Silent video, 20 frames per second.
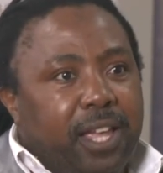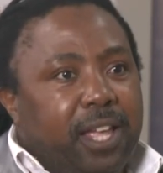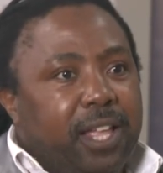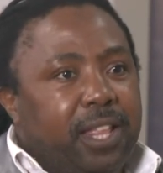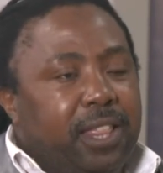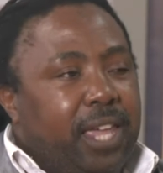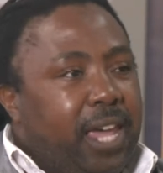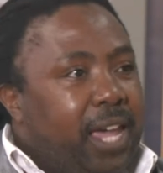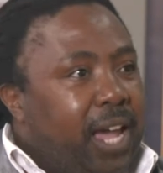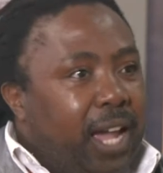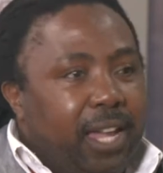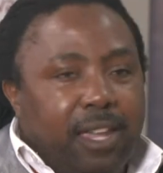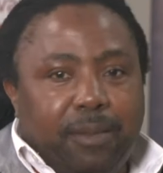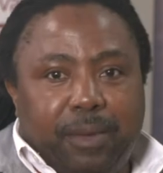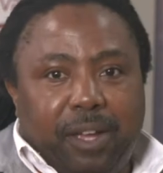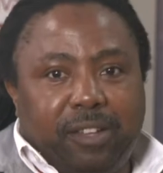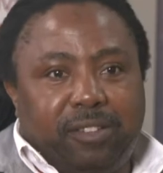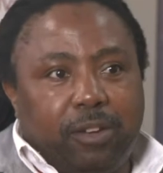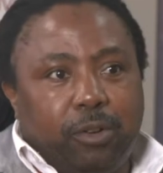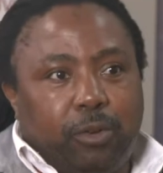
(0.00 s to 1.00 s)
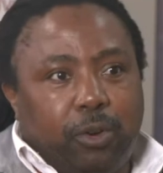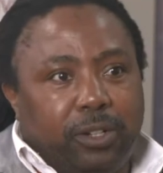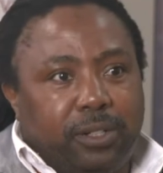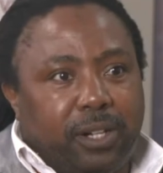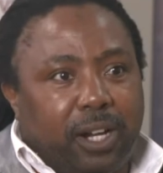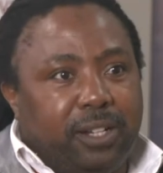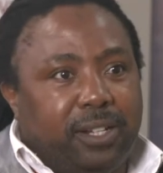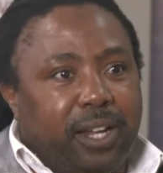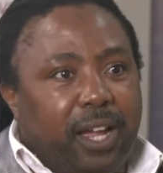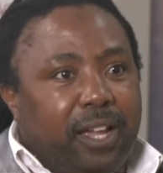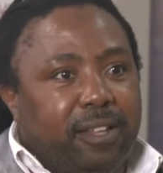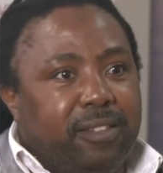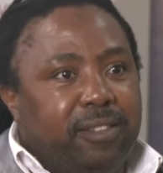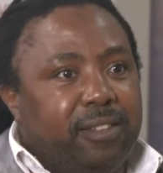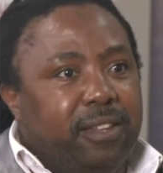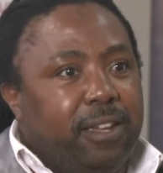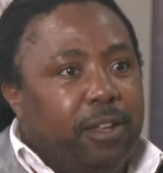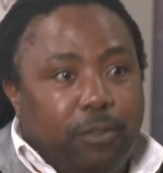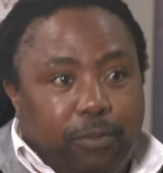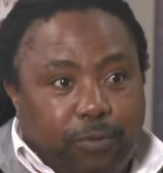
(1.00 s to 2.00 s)
They are emerging
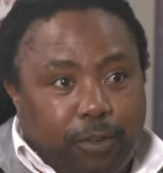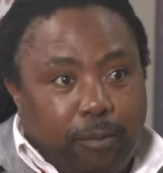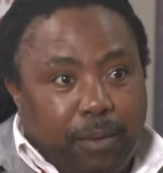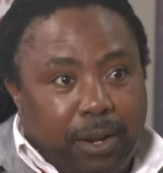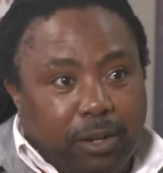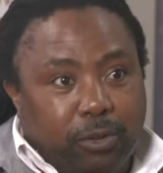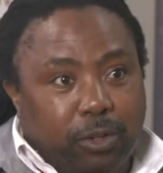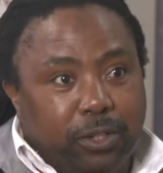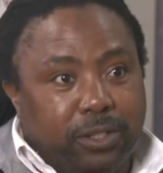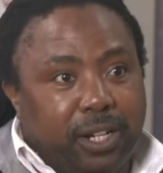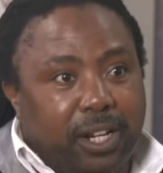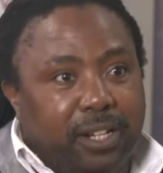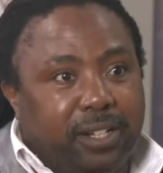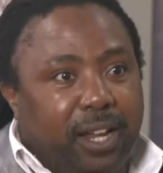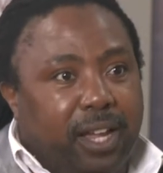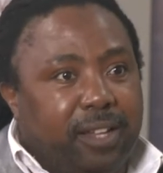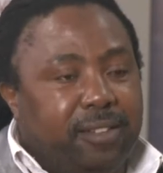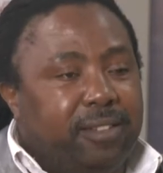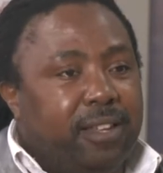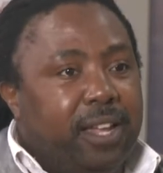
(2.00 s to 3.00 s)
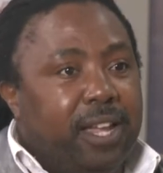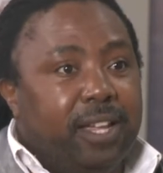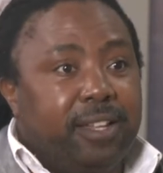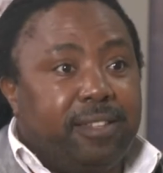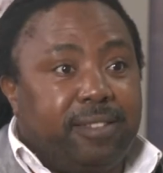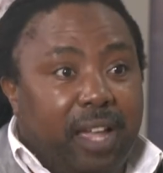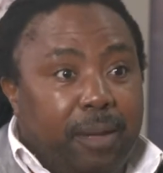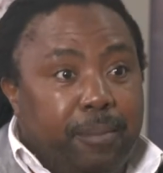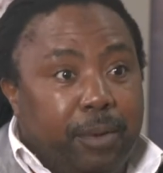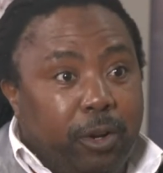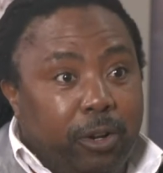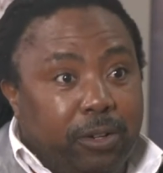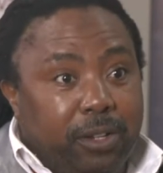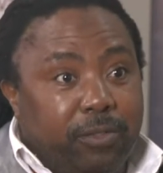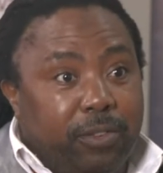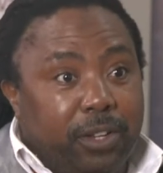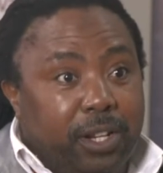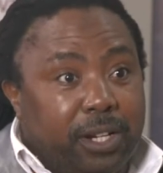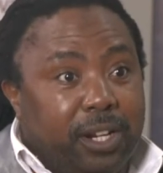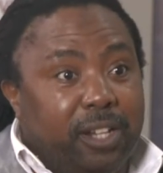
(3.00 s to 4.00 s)
contractors, informal contractors. Some are not
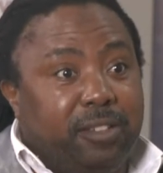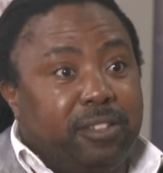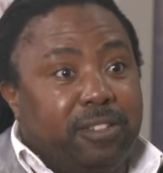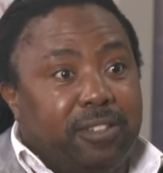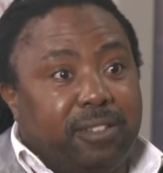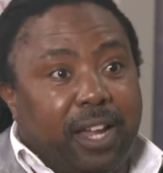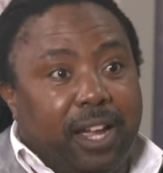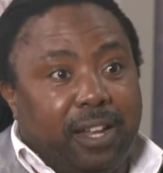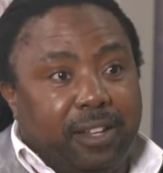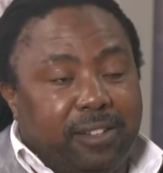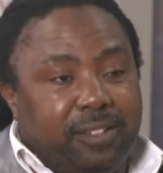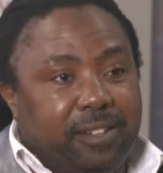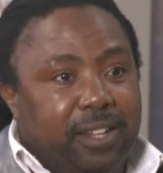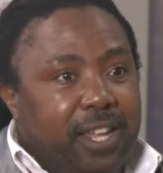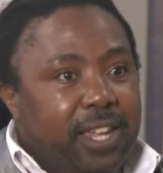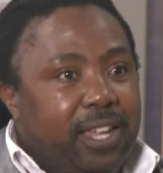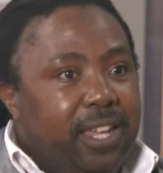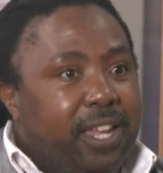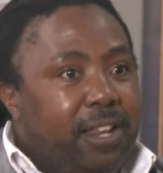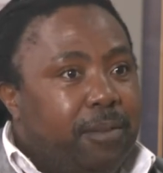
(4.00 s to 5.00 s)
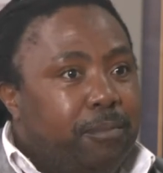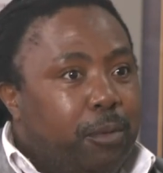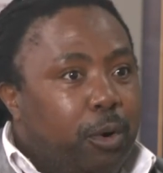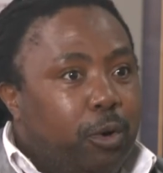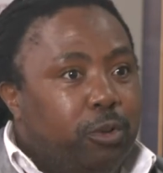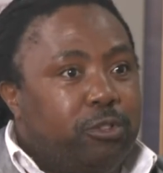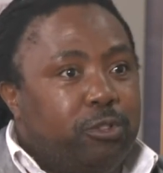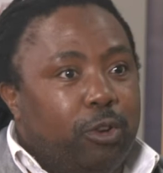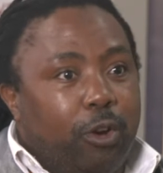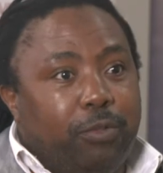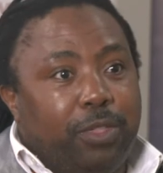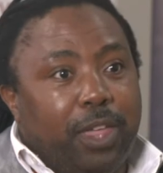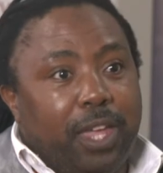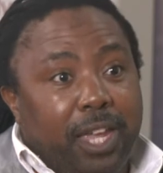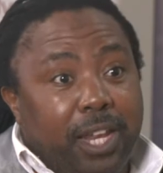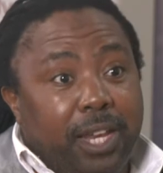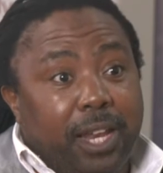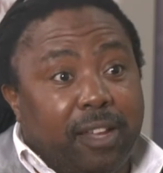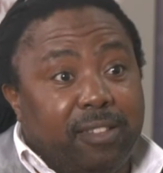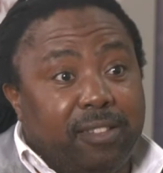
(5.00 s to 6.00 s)
even registered in most of the
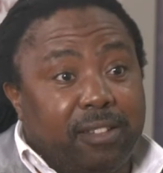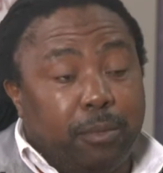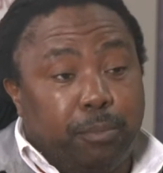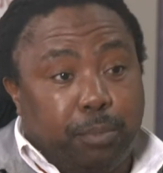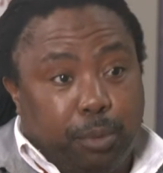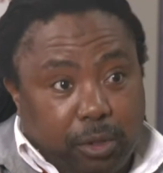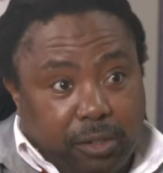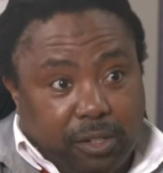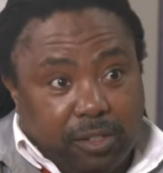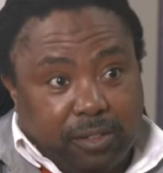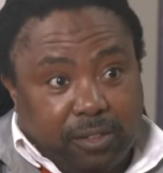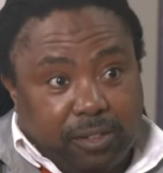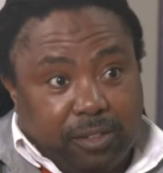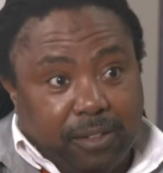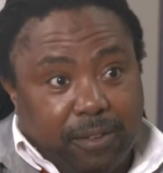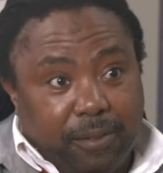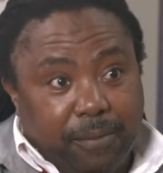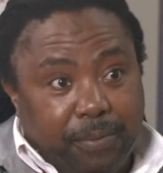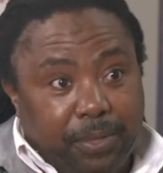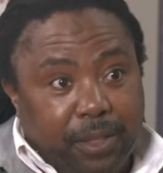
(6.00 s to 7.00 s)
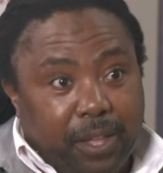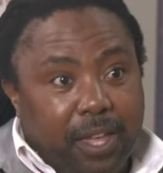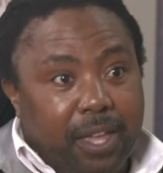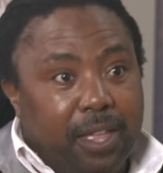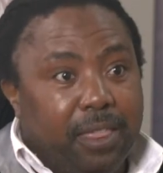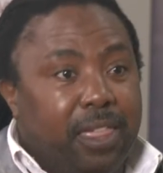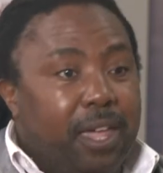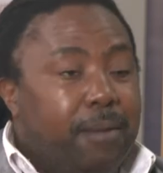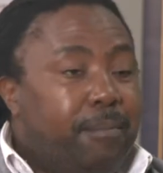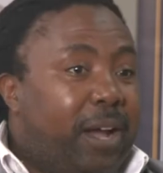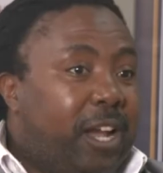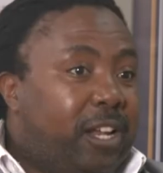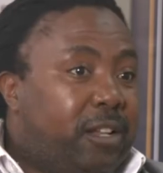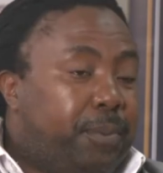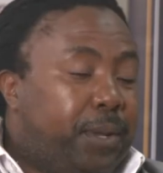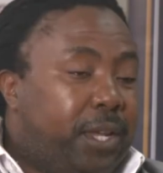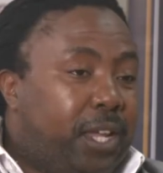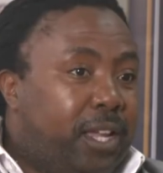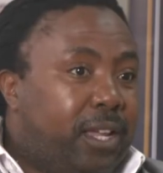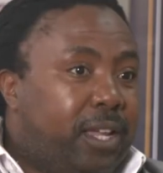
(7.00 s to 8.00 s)
industry bodies. They might
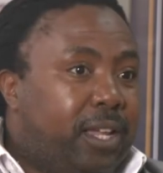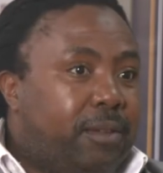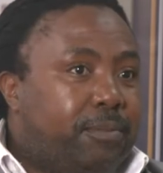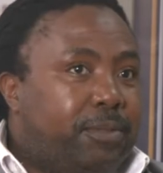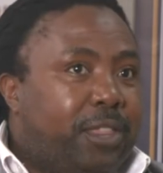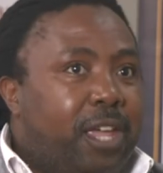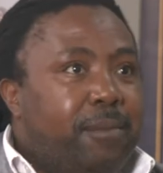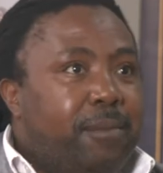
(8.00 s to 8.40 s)
be